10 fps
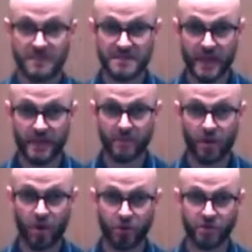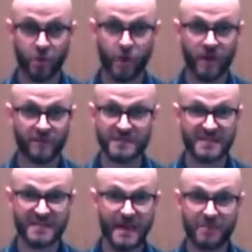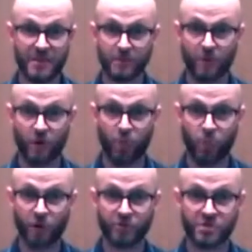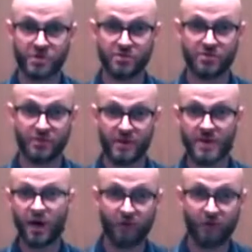This time, onto your quavers. The same thing, we've got one, two, three,